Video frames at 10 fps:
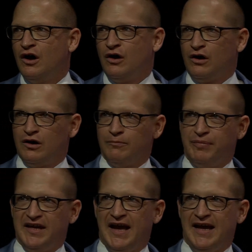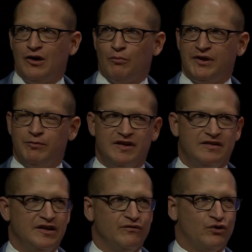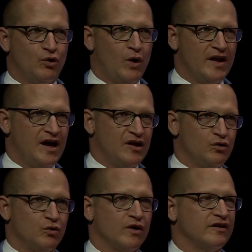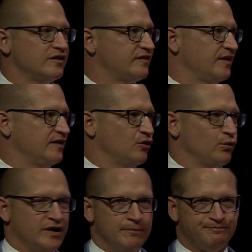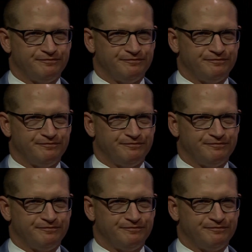or PA or PBT for 100, 110 degree.